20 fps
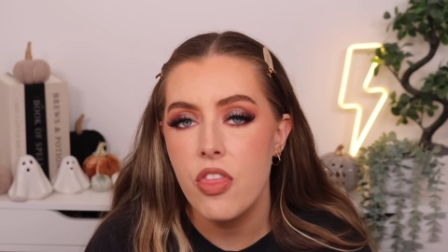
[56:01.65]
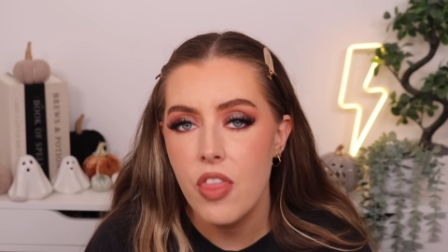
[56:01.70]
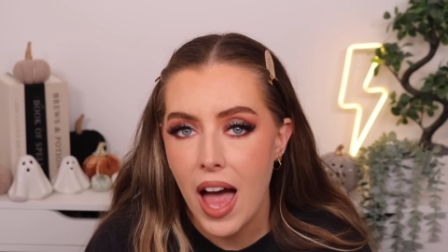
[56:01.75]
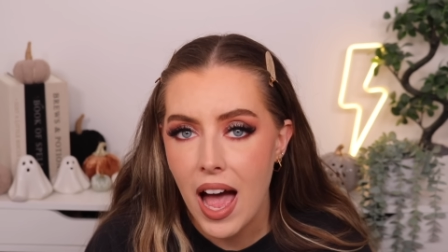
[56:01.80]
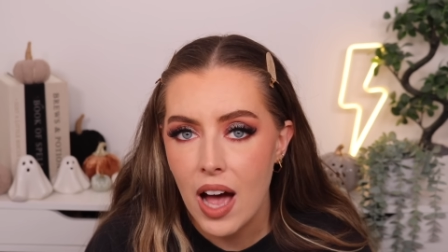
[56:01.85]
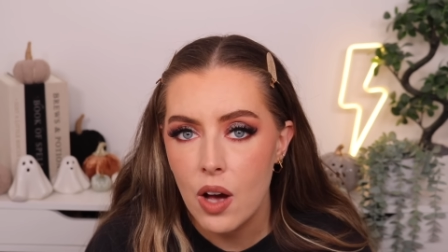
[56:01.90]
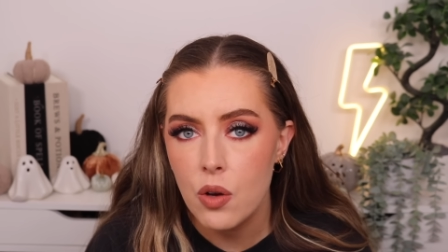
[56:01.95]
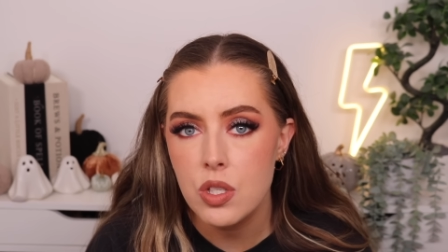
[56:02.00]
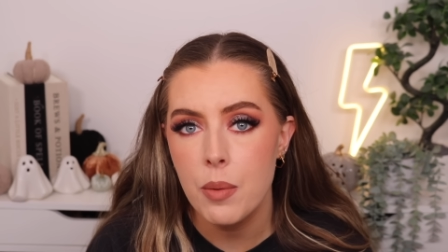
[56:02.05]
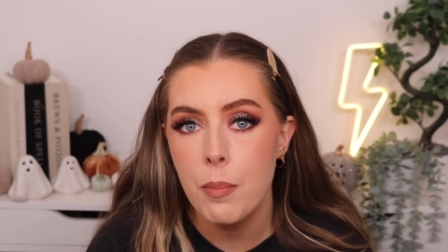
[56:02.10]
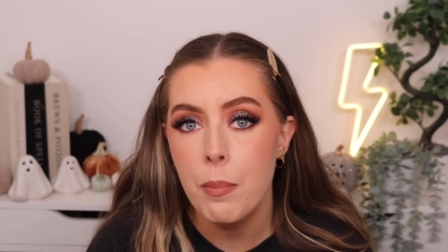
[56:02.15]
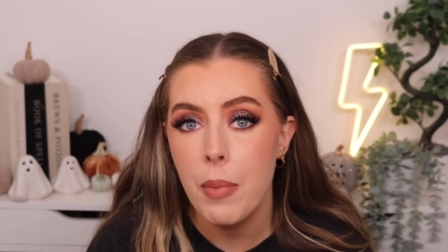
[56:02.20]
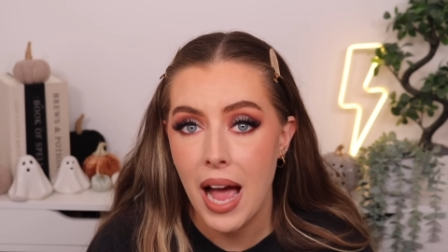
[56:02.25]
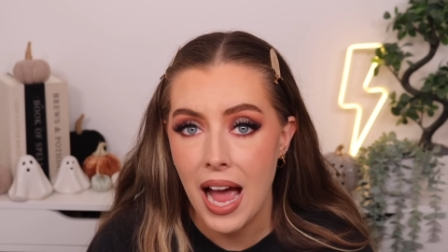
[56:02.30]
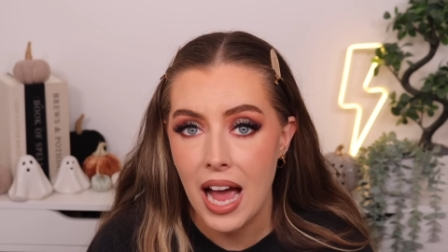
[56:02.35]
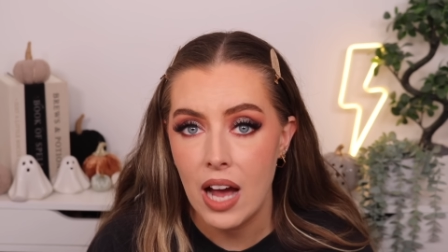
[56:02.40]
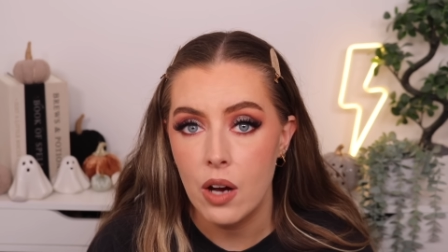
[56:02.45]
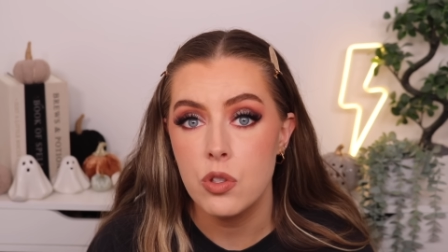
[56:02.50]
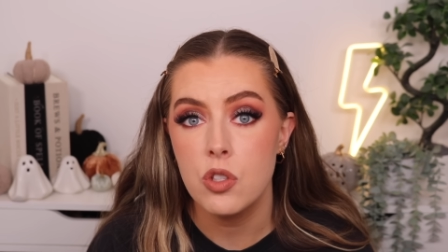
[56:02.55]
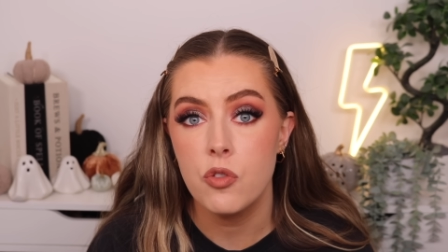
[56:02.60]

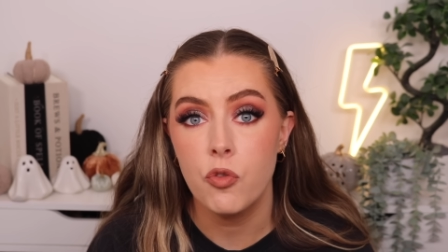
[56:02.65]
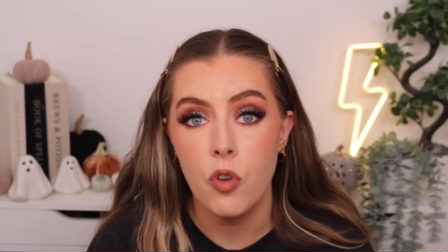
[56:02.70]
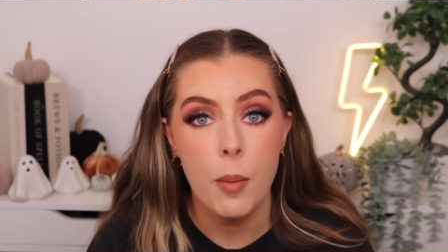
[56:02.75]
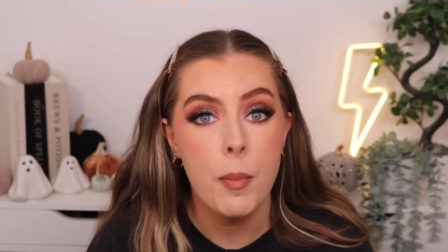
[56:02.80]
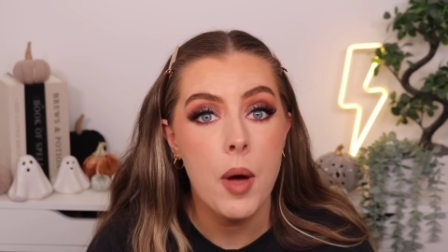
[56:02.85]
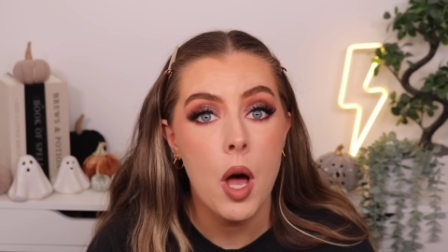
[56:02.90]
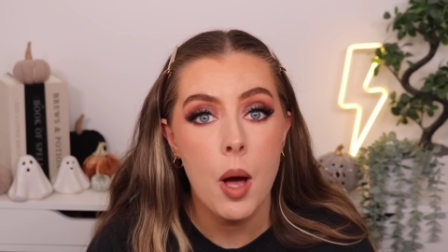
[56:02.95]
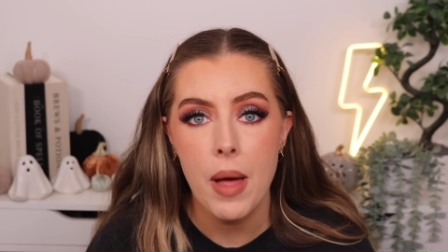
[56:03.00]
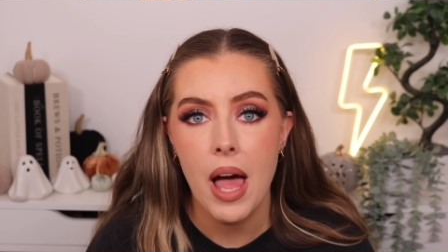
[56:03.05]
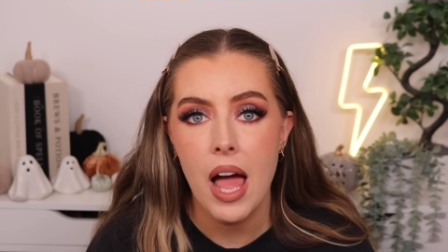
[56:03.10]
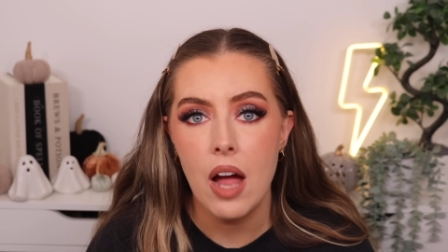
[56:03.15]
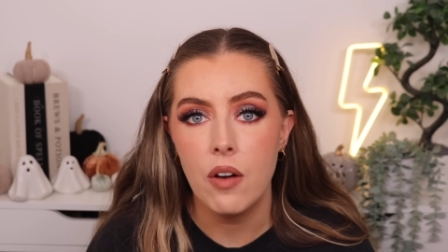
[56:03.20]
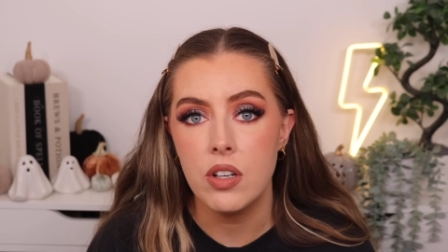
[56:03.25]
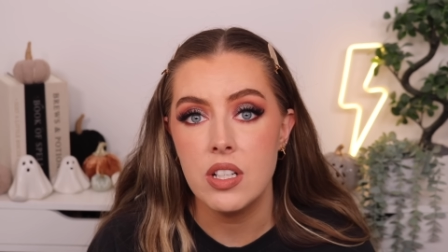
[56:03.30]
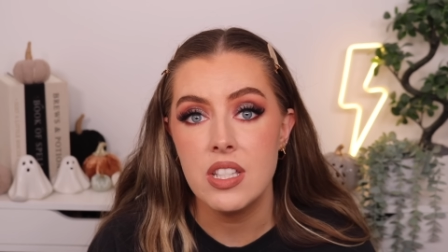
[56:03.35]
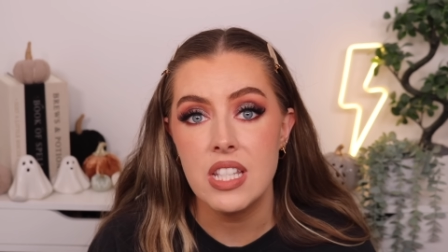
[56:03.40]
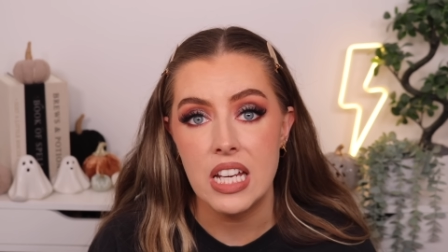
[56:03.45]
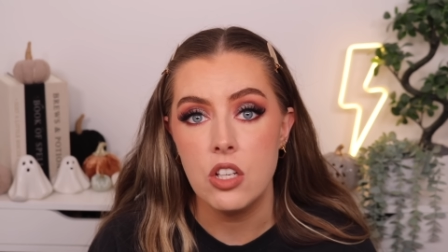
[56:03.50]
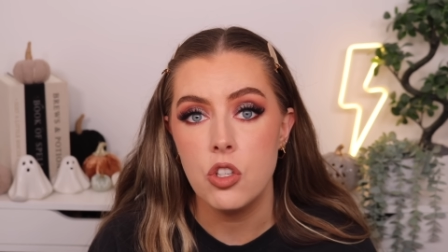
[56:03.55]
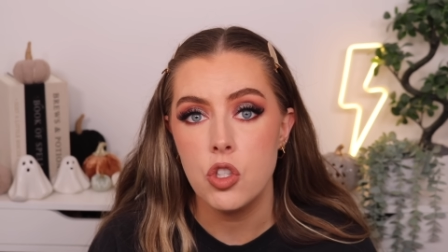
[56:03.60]
£1,000 from her
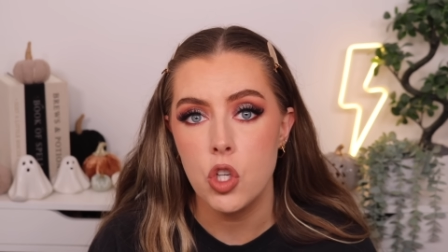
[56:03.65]
parents in